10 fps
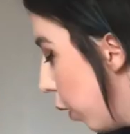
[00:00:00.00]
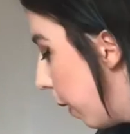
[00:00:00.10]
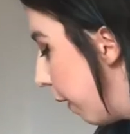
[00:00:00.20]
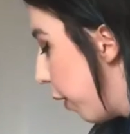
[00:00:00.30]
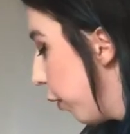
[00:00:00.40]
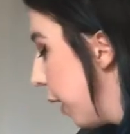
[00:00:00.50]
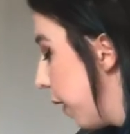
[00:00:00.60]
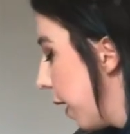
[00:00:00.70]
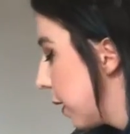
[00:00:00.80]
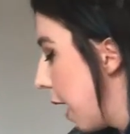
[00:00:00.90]
Oh, I have 3
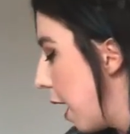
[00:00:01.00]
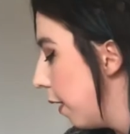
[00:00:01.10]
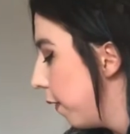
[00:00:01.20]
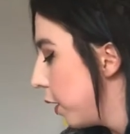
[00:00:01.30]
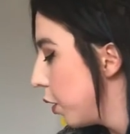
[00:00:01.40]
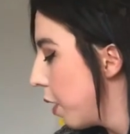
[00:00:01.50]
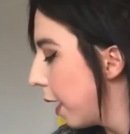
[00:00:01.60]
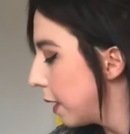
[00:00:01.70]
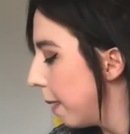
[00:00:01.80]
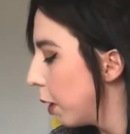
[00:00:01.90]
things left. So
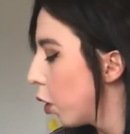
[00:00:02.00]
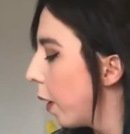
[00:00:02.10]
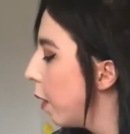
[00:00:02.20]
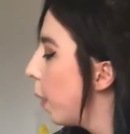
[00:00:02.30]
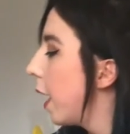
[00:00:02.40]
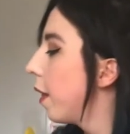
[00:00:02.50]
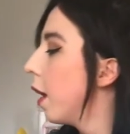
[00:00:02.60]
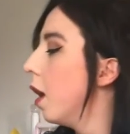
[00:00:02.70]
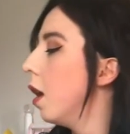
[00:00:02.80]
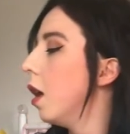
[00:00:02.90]
next I'm going to go in
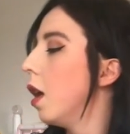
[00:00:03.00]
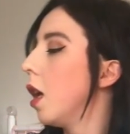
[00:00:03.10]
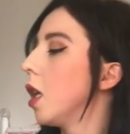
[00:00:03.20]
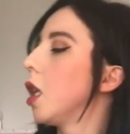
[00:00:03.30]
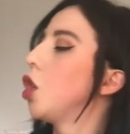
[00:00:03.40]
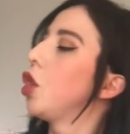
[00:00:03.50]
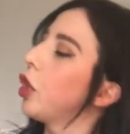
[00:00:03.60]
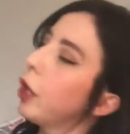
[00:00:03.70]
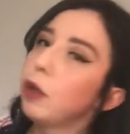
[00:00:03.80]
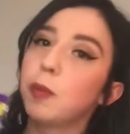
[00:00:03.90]
with this
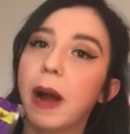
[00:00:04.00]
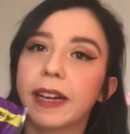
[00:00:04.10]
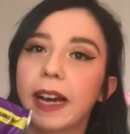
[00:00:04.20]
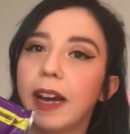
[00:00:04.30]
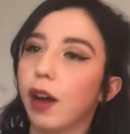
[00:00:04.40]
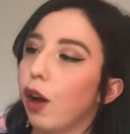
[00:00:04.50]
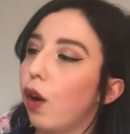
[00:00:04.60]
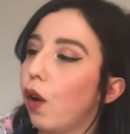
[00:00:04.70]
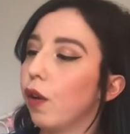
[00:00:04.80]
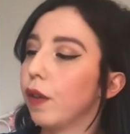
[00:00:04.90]
huge packet
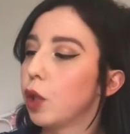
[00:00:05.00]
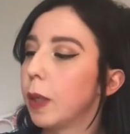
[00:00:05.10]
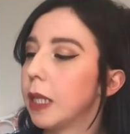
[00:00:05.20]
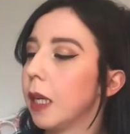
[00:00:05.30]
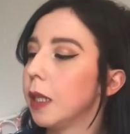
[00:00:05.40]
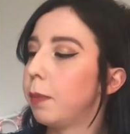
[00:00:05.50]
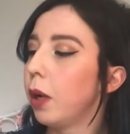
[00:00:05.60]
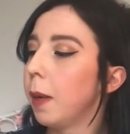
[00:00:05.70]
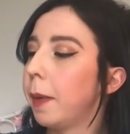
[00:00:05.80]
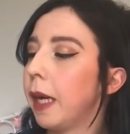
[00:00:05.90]
of Twizzlers
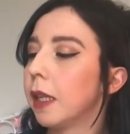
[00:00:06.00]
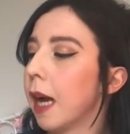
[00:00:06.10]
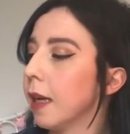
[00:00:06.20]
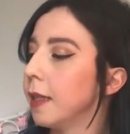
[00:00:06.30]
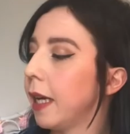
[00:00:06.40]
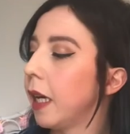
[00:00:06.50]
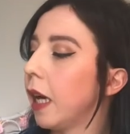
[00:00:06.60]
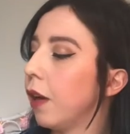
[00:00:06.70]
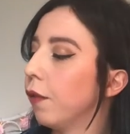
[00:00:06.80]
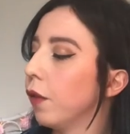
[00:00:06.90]
Pull and Peel
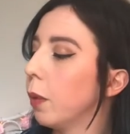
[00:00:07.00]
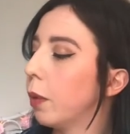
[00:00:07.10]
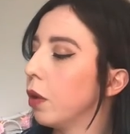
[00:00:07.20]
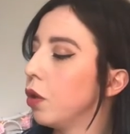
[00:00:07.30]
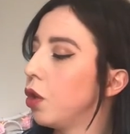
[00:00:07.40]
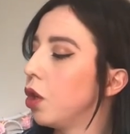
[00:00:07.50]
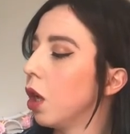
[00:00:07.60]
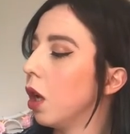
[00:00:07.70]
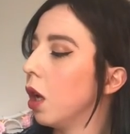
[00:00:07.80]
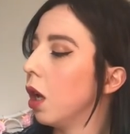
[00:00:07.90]
candy in fruit punch
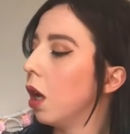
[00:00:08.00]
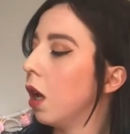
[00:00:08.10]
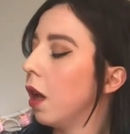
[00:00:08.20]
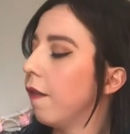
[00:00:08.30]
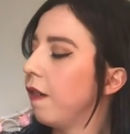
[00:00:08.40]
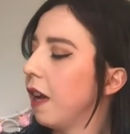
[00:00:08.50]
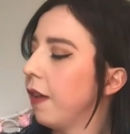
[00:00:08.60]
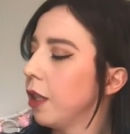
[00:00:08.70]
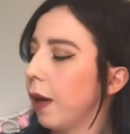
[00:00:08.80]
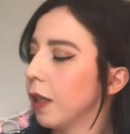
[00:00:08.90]

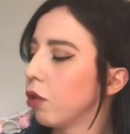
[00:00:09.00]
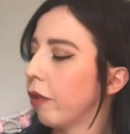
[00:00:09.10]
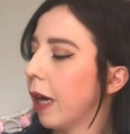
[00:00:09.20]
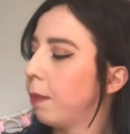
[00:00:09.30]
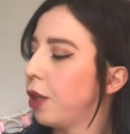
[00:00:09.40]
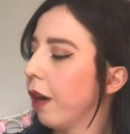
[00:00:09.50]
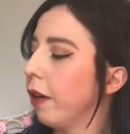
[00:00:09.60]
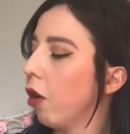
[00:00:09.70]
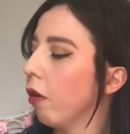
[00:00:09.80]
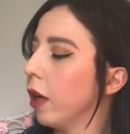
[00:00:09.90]
flavour. So it has grape,
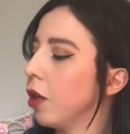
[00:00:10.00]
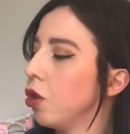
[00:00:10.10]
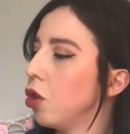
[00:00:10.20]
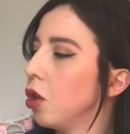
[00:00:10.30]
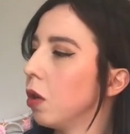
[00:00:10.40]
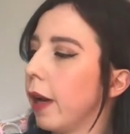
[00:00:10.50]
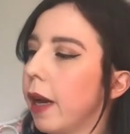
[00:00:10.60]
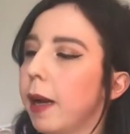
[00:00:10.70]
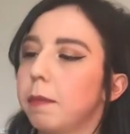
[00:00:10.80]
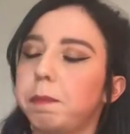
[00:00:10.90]
cherry, orange
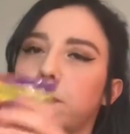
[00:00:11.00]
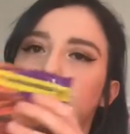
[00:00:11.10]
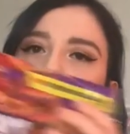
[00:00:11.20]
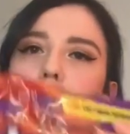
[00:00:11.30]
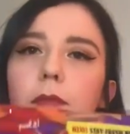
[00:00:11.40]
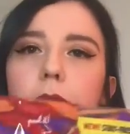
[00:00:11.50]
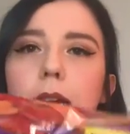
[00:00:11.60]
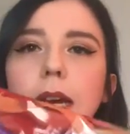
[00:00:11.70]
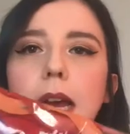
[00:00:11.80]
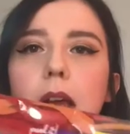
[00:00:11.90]
in it.
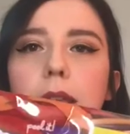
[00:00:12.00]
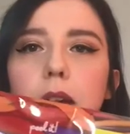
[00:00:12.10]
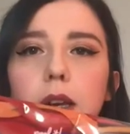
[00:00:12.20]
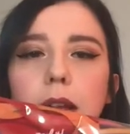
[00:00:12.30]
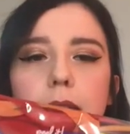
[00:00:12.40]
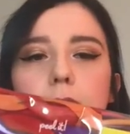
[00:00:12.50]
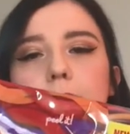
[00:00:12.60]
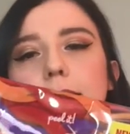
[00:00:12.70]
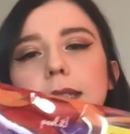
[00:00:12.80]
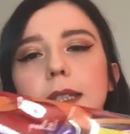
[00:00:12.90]
They look like
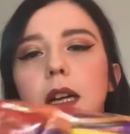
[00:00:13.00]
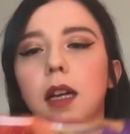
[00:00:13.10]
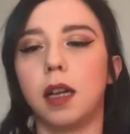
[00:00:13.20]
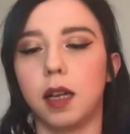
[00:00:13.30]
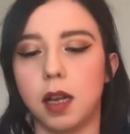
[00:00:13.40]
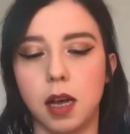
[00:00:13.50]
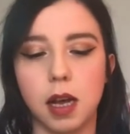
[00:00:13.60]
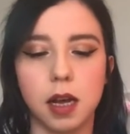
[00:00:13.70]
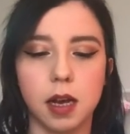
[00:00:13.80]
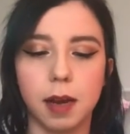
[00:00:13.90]
this.
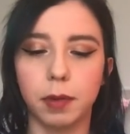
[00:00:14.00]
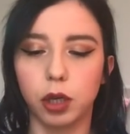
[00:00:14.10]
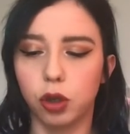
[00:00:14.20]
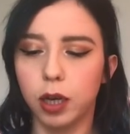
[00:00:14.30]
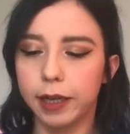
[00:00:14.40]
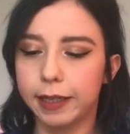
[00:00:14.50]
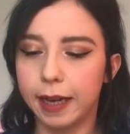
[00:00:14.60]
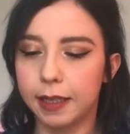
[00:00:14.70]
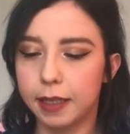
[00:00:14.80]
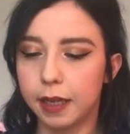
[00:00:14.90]
And I'm going to try and
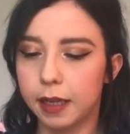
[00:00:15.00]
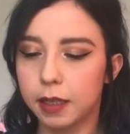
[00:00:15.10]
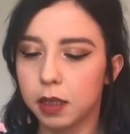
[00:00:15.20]
get into this.